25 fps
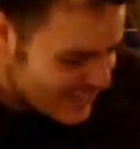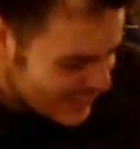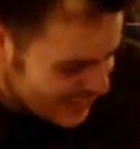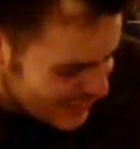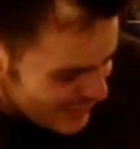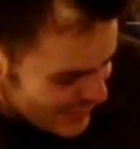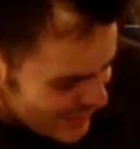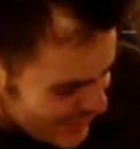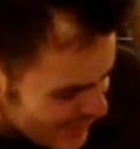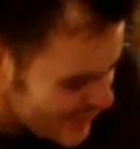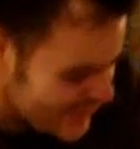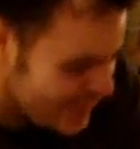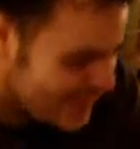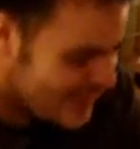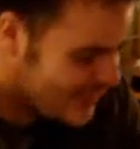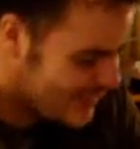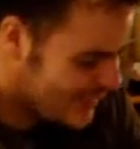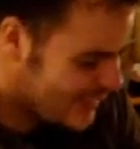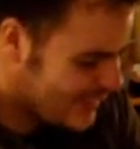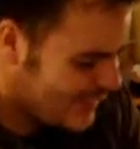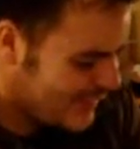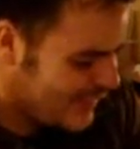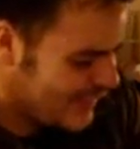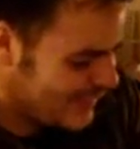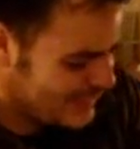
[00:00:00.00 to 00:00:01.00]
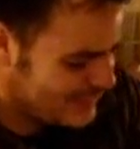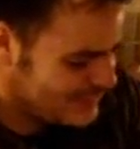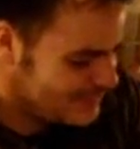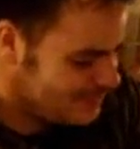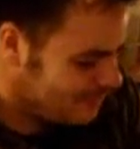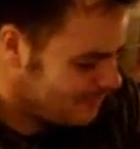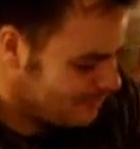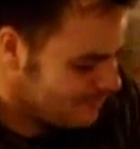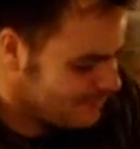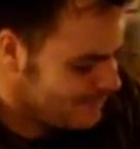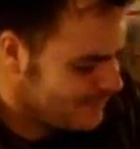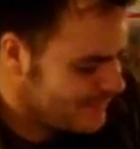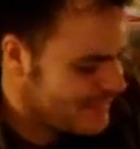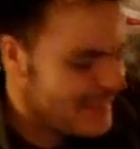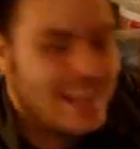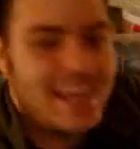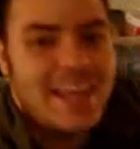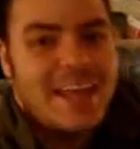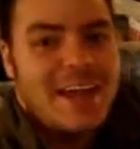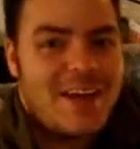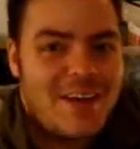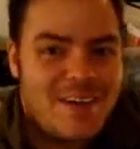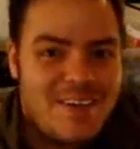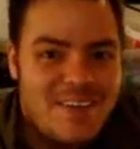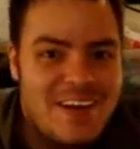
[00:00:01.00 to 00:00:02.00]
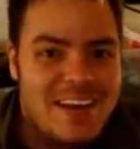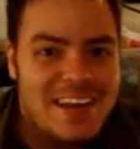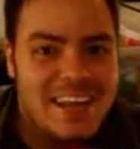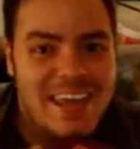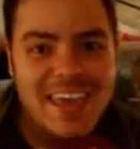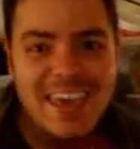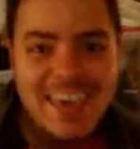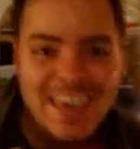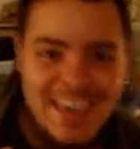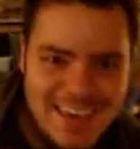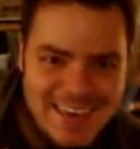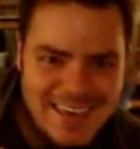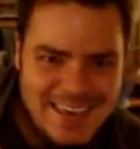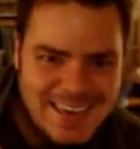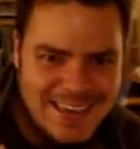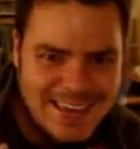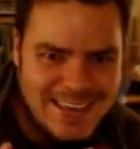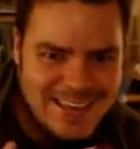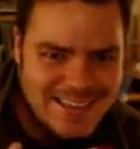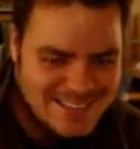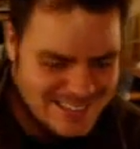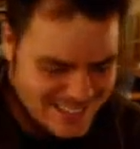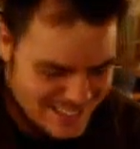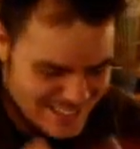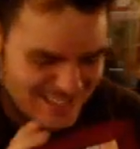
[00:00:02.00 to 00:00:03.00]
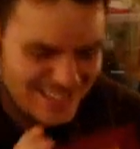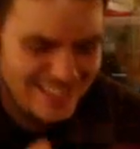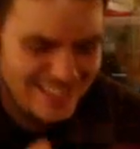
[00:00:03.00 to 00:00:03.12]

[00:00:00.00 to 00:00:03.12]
good. Here it is.